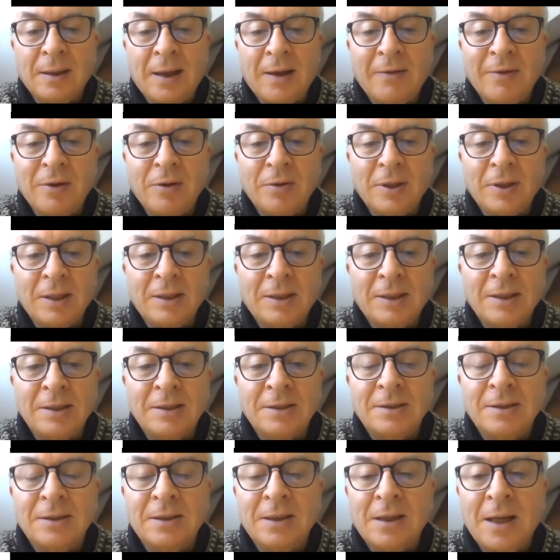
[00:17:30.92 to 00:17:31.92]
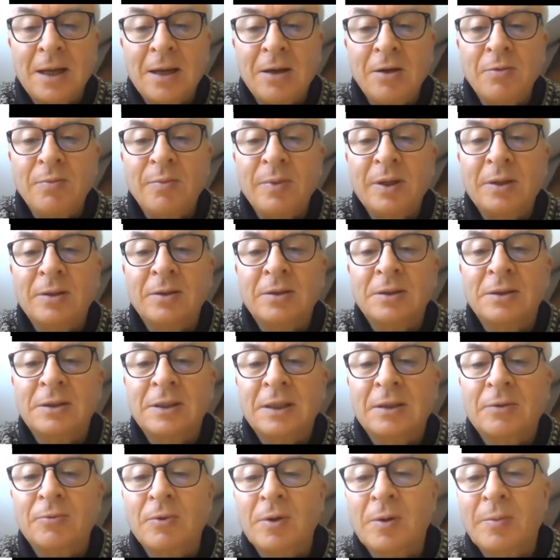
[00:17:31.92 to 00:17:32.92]
have a look at this now, because
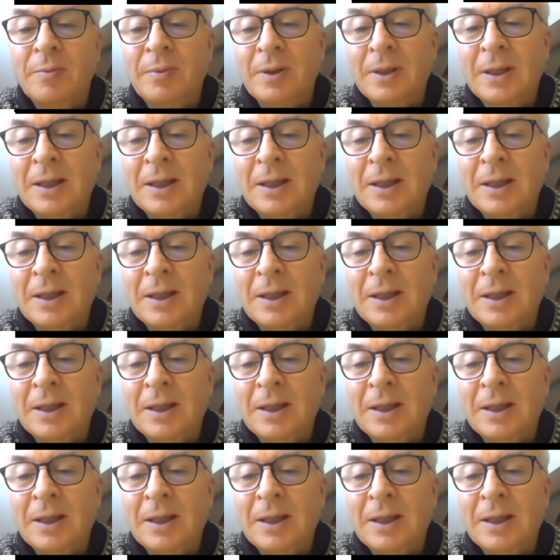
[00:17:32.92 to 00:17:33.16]
it will